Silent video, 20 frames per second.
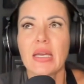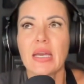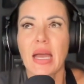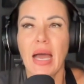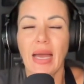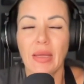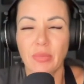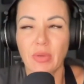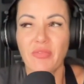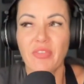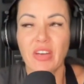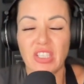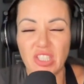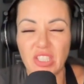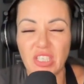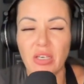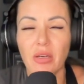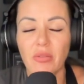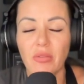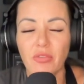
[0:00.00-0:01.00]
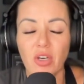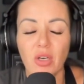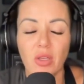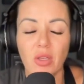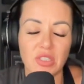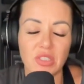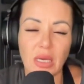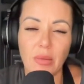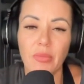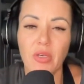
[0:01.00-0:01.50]
I'd been vegetarian for a
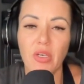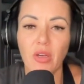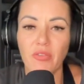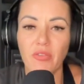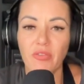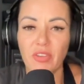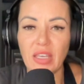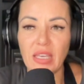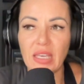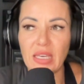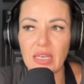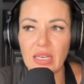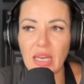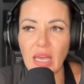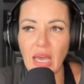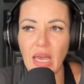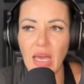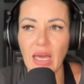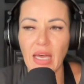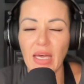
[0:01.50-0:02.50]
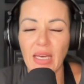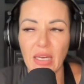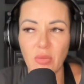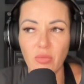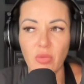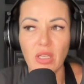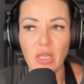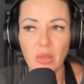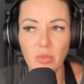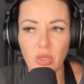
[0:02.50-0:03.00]
long time, but not vegan. And it
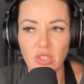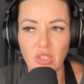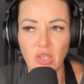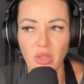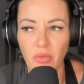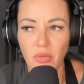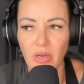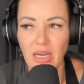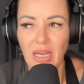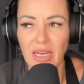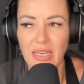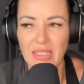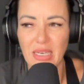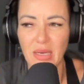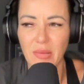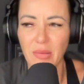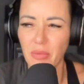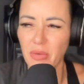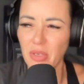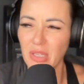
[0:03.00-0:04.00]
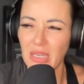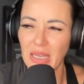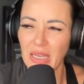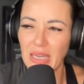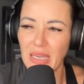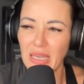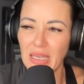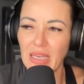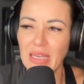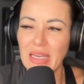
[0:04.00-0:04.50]
really was on the rise. And I remember
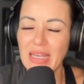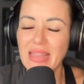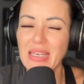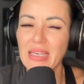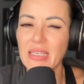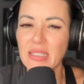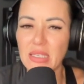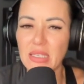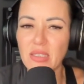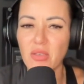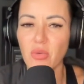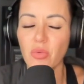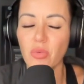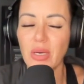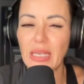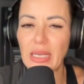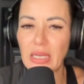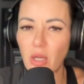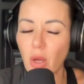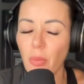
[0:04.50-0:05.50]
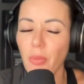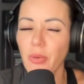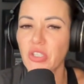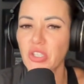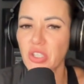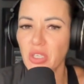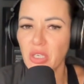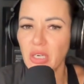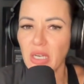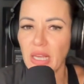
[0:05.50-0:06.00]
thinking, this is a real
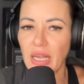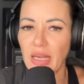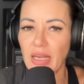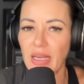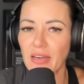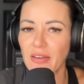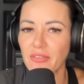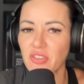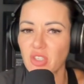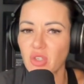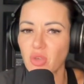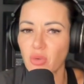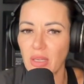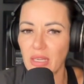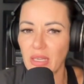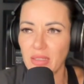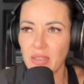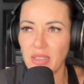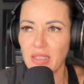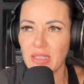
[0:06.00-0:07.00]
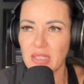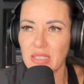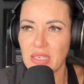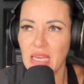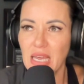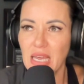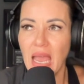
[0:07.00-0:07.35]
opportunity. I have to create this.